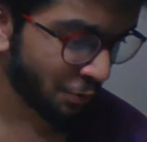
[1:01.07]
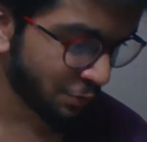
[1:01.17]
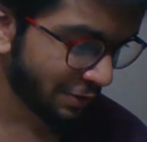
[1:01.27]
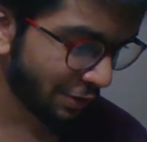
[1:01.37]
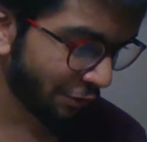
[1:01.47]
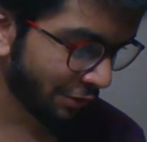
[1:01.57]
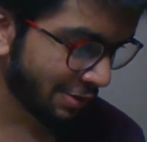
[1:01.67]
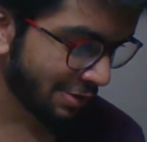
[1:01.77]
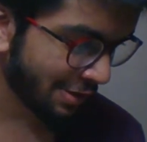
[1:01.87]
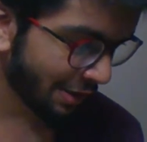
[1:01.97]
posted on
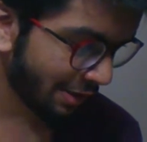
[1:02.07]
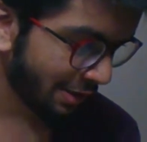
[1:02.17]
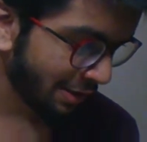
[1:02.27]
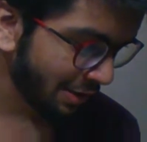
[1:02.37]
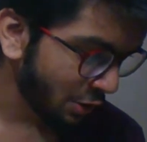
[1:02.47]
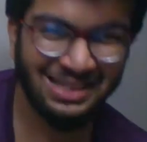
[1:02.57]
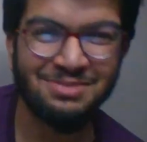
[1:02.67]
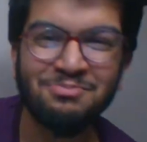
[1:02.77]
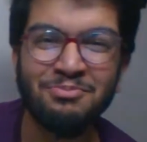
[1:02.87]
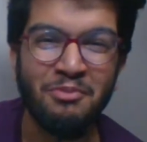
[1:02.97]
this channel? It's a
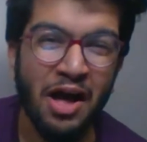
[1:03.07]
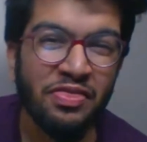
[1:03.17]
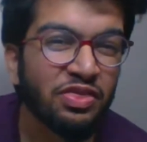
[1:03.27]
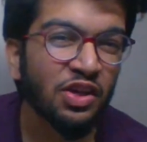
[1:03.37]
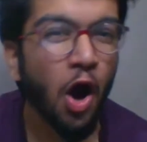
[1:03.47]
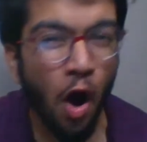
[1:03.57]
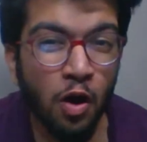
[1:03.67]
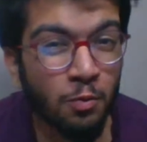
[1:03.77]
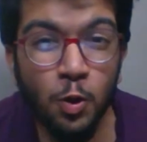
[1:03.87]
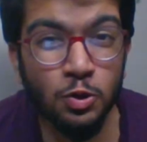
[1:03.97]
month
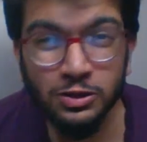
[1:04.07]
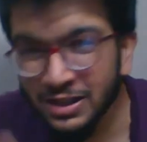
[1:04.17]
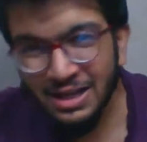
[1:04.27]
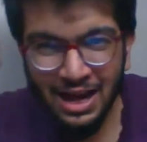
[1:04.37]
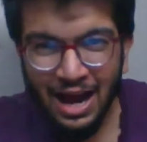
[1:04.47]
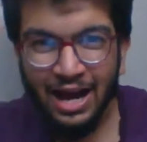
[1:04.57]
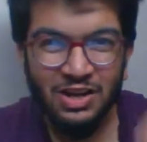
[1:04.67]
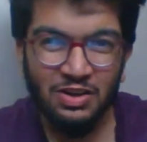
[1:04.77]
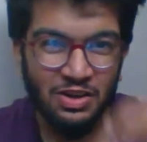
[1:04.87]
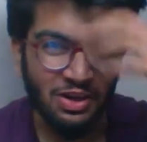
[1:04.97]
almost. I
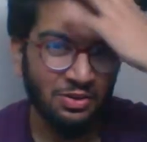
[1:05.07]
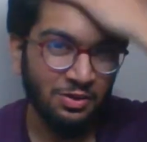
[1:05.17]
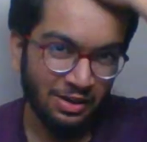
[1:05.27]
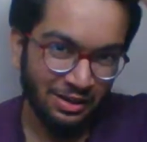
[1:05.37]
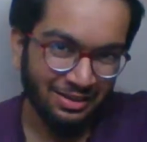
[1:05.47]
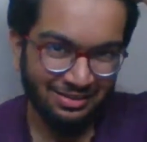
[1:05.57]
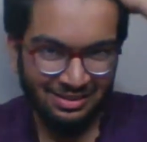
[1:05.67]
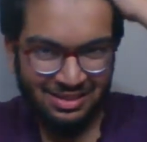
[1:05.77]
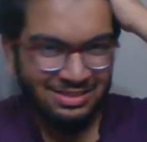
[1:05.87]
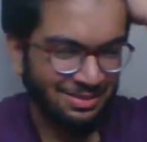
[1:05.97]
don't know.
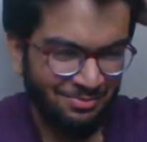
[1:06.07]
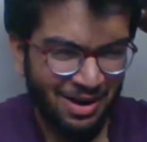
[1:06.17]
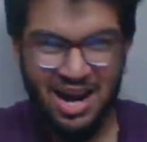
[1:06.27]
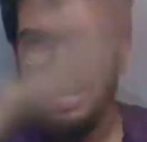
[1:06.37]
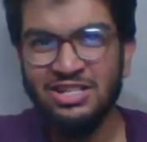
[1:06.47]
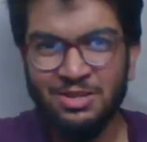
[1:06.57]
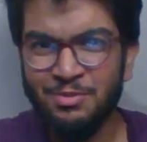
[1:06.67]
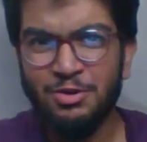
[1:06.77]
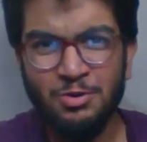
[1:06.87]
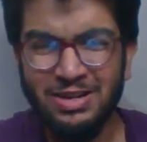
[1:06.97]
It's some hours,
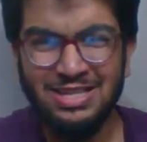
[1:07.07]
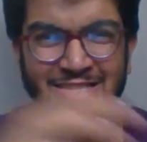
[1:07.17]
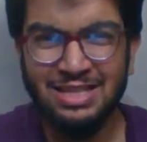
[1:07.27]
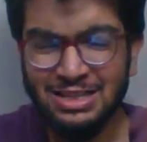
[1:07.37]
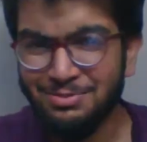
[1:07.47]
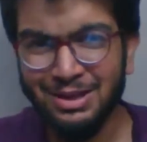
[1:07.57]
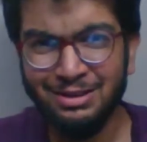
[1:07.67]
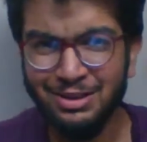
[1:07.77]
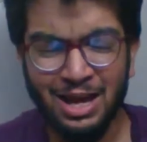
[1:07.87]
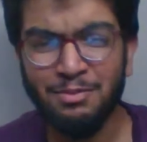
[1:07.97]
about 26 by
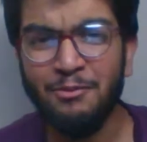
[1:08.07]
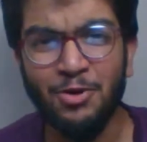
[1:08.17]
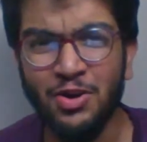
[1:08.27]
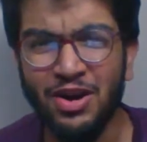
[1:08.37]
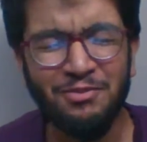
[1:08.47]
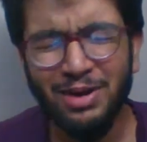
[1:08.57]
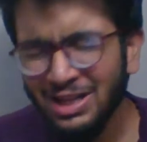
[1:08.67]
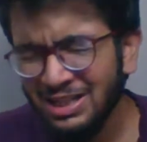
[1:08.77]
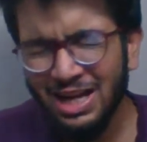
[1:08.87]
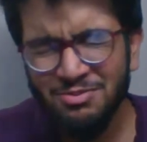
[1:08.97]
the time I'm recording. By
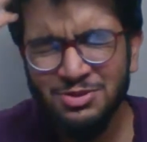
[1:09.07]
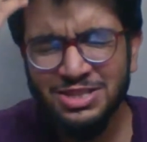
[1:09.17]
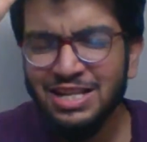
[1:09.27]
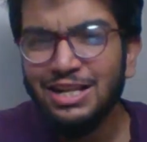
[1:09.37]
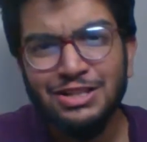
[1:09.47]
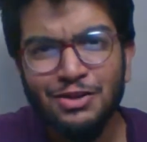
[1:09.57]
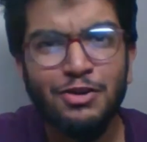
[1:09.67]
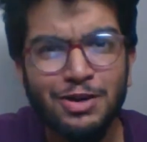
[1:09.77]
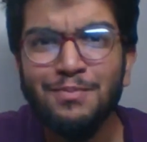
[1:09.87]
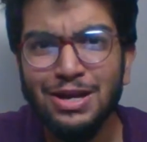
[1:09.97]
the time you see it, it's
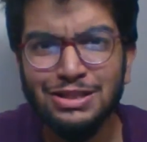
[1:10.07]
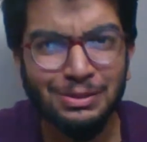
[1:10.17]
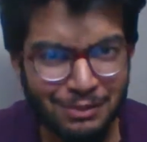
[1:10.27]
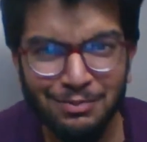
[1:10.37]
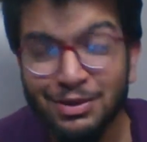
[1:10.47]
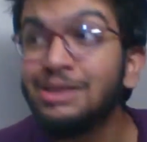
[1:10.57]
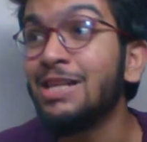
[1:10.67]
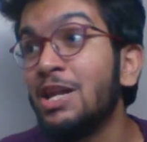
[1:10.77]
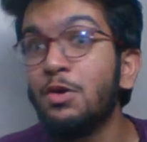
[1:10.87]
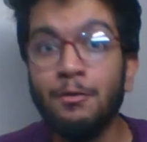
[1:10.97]
already past the month, because
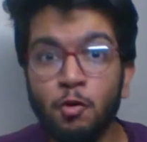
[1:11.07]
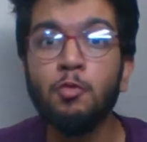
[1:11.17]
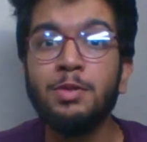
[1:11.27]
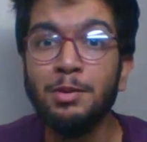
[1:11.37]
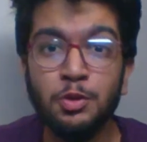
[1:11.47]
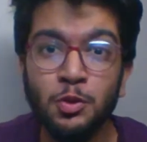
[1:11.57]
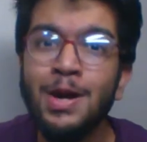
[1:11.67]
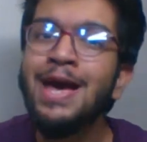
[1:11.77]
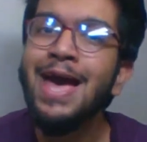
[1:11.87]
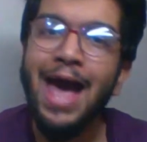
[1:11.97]
I know I won't be able to
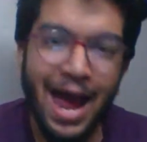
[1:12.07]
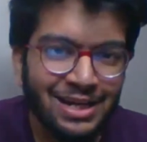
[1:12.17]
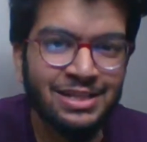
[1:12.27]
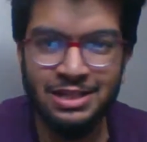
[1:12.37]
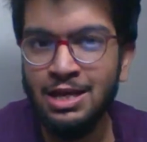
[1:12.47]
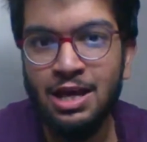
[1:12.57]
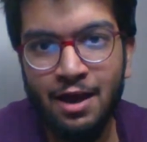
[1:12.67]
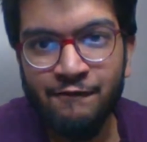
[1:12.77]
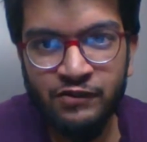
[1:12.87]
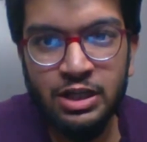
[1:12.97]
edit
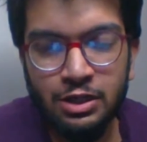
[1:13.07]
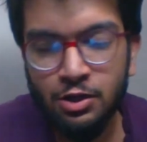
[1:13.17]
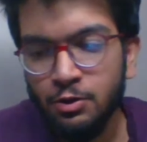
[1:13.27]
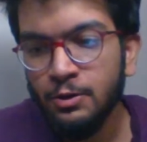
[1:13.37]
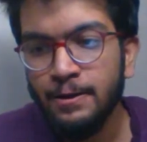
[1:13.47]
a video